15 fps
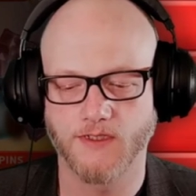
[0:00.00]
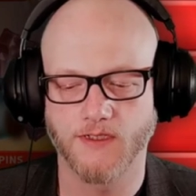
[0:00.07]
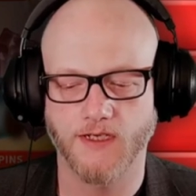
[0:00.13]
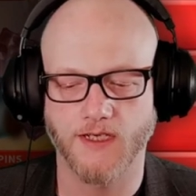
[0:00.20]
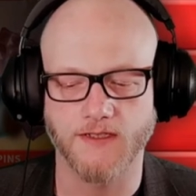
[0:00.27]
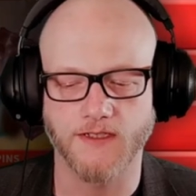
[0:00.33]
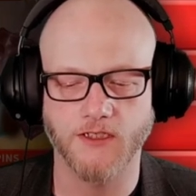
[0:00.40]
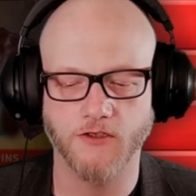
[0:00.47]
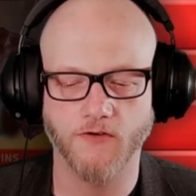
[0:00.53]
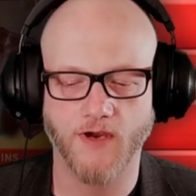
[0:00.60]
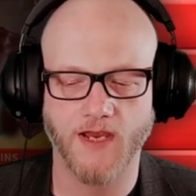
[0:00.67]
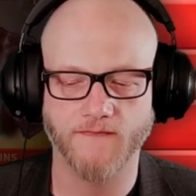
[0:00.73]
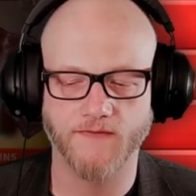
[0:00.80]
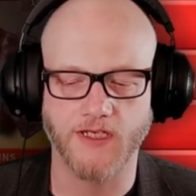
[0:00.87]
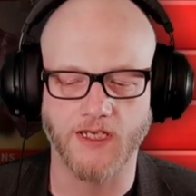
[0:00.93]
And then you
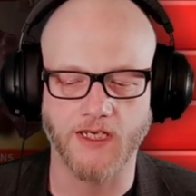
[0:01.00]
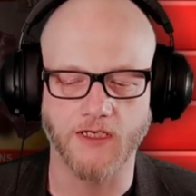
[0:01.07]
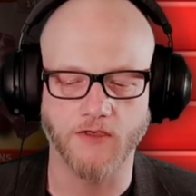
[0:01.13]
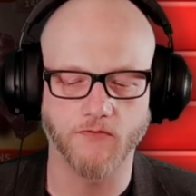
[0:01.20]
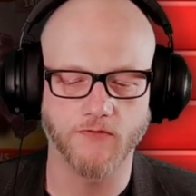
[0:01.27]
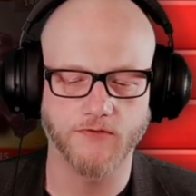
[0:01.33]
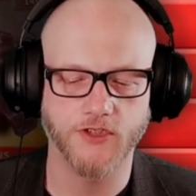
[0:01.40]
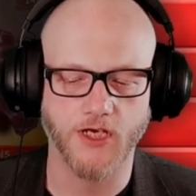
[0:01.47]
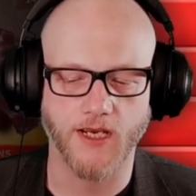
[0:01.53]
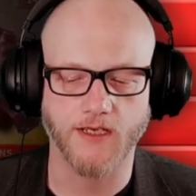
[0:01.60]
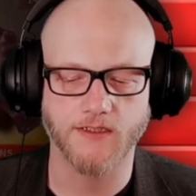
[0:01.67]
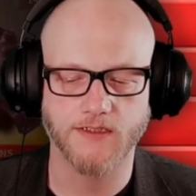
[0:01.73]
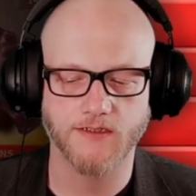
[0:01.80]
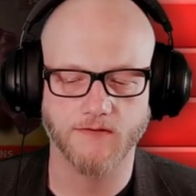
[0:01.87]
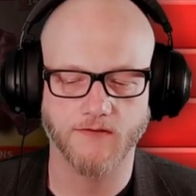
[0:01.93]
have an equal
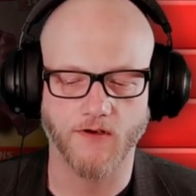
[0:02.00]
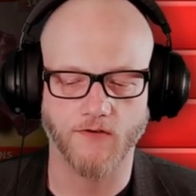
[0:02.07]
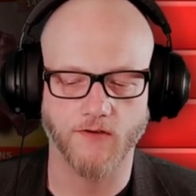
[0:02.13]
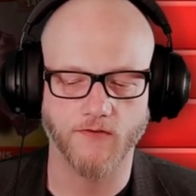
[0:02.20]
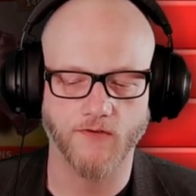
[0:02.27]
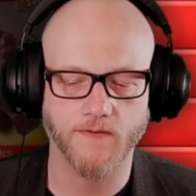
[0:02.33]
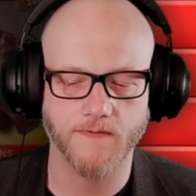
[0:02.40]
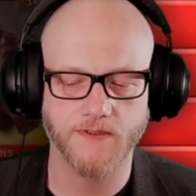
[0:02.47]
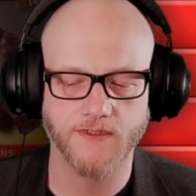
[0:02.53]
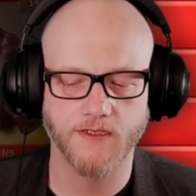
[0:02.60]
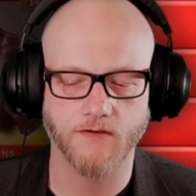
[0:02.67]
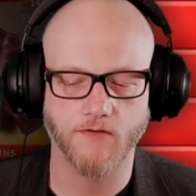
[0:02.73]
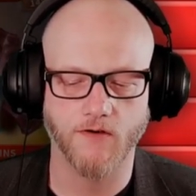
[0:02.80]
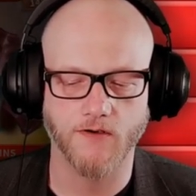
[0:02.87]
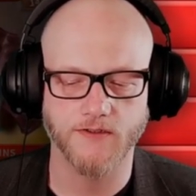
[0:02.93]
chance, 33%
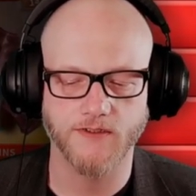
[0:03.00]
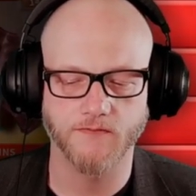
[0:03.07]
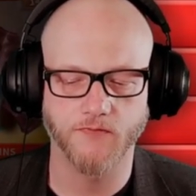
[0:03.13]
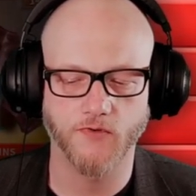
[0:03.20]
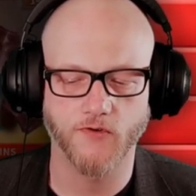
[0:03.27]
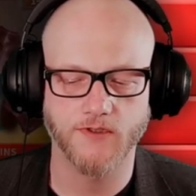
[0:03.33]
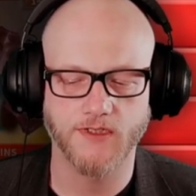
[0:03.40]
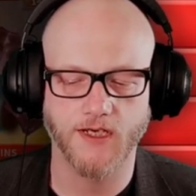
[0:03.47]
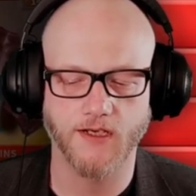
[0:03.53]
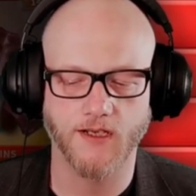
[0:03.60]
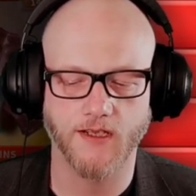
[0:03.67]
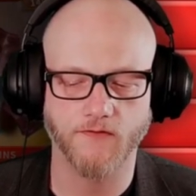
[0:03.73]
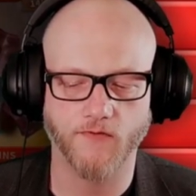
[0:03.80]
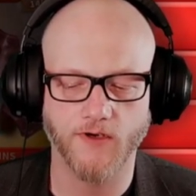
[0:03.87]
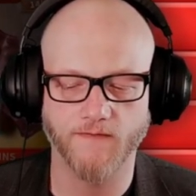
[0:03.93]
across the board, to get a
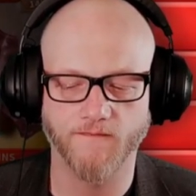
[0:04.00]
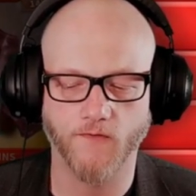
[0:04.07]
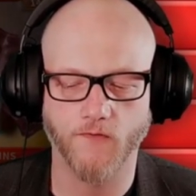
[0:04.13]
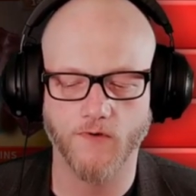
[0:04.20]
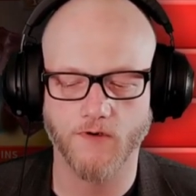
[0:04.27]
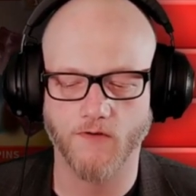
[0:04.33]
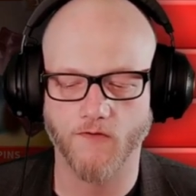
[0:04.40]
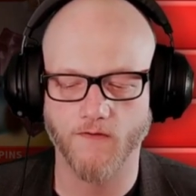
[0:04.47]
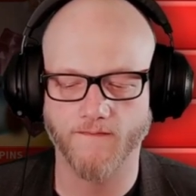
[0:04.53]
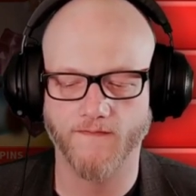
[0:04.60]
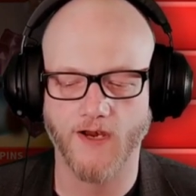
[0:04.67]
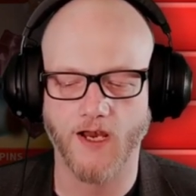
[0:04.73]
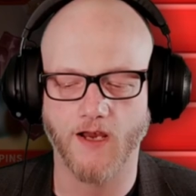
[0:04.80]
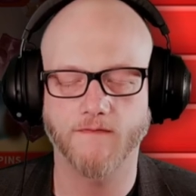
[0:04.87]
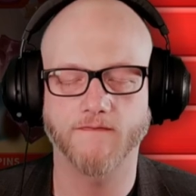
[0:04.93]
3, 4, or
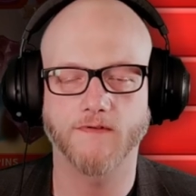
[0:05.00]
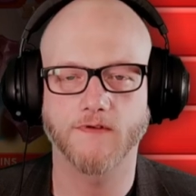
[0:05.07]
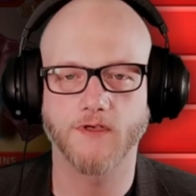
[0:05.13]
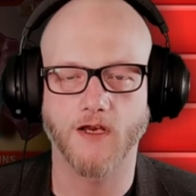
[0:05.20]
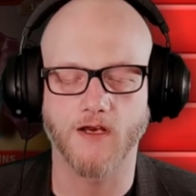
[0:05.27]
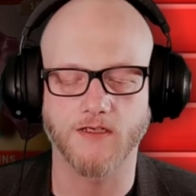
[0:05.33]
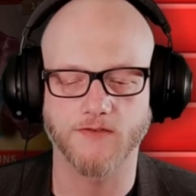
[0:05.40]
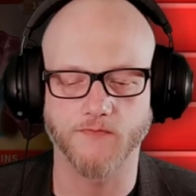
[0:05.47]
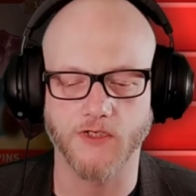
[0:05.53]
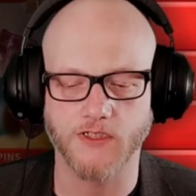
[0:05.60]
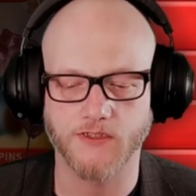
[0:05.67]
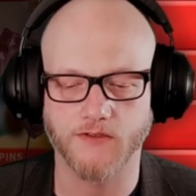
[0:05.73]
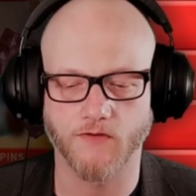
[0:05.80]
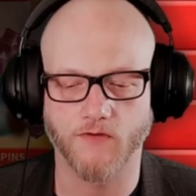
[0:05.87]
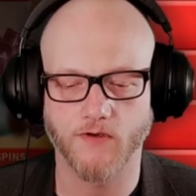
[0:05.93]
5 Cosmic
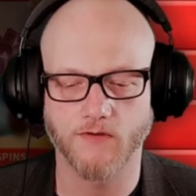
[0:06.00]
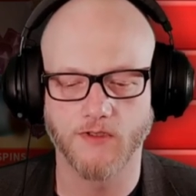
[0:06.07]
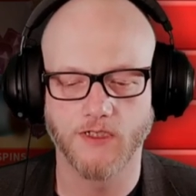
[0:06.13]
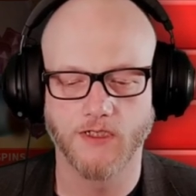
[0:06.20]
Star